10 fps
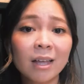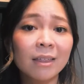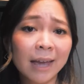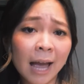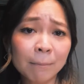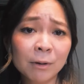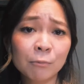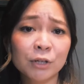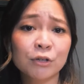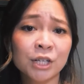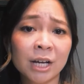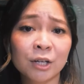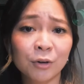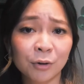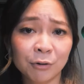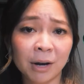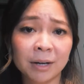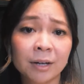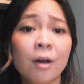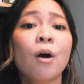They happen when you check your own
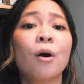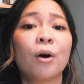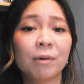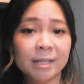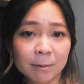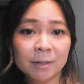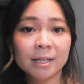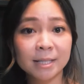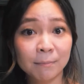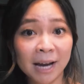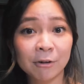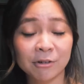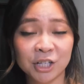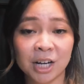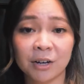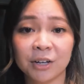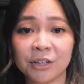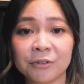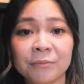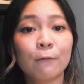credit or when someone does a background check on
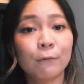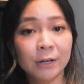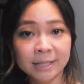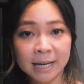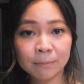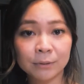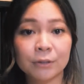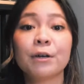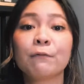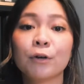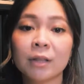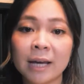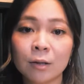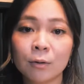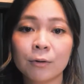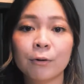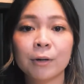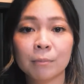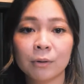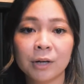you. For example, if your landlord or
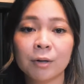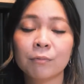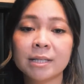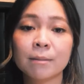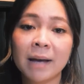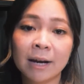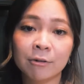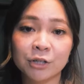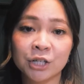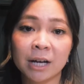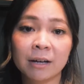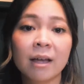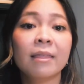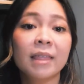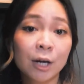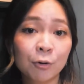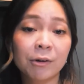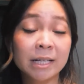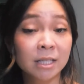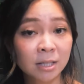employer runs a background check, that
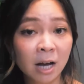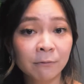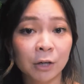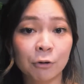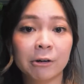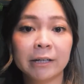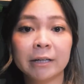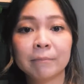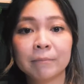creates a soft inquiry.